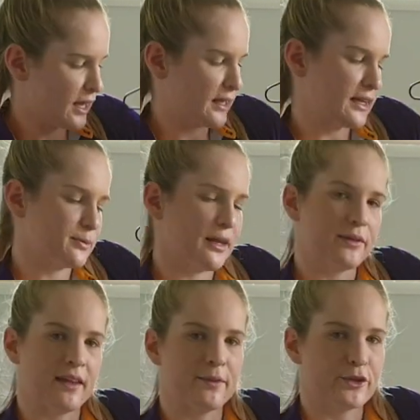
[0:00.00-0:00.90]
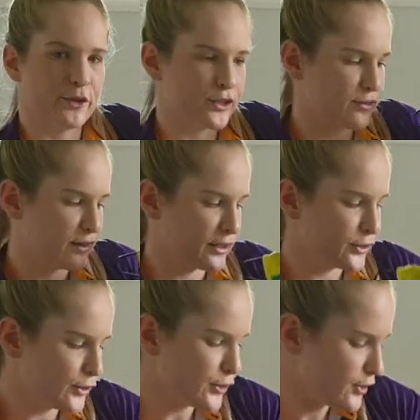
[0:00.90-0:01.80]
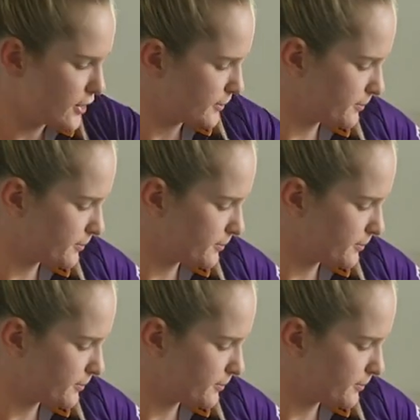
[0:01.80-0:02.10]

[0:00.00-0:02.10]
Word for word: and getting to play with them is also really cool.